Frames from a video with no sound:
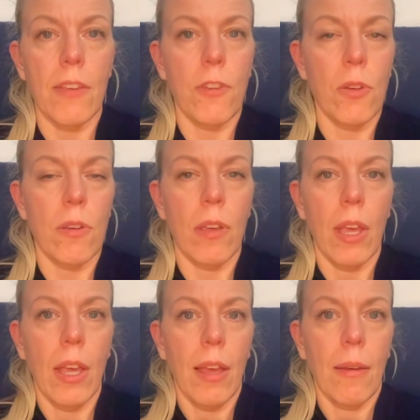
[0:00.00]
If you
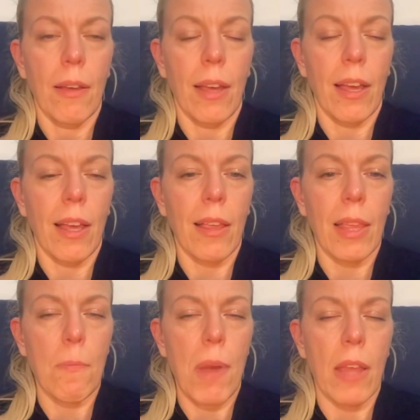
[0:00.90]

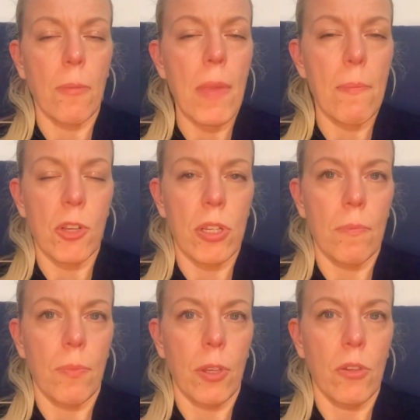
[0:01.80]
buy the membership,